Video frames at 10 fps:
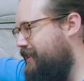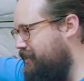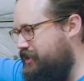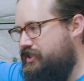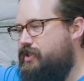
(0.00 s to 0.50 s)

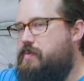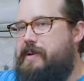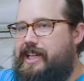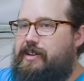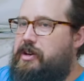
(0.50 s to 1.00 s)
there's so
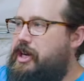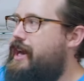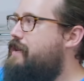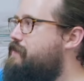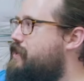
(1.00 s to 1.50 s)
many good
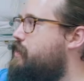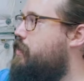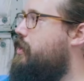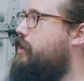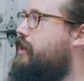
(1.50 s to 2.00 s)
games in the
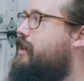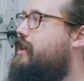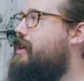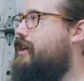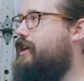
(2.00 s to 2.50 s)
world.
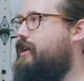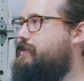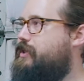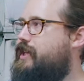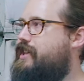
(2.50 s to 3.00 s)

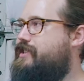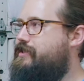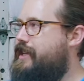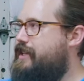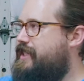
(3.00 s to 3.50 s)
Um, so yeah, this is
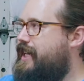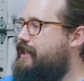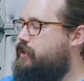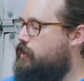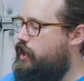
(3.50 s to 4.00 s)

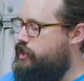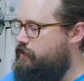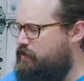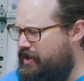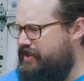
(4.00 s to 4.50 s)
DD's Karate
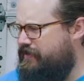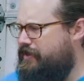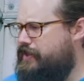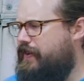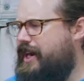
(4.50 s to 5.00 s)
Champ, one of the
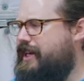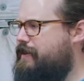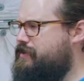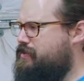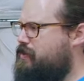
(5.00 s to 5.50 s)
first fighting
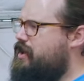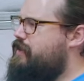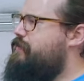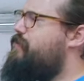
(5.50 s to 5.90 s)
games, one of the